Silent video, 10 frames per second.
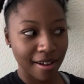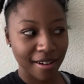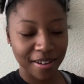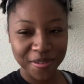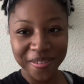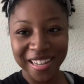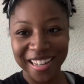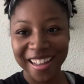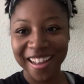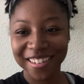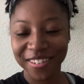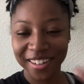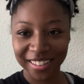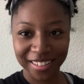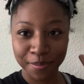Um, I know
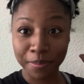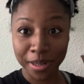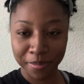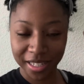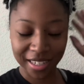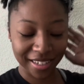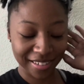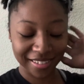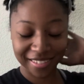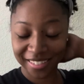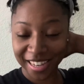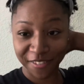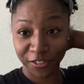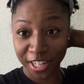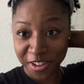I look bummy, and yeah,
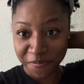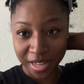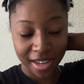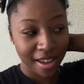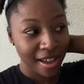forgive me.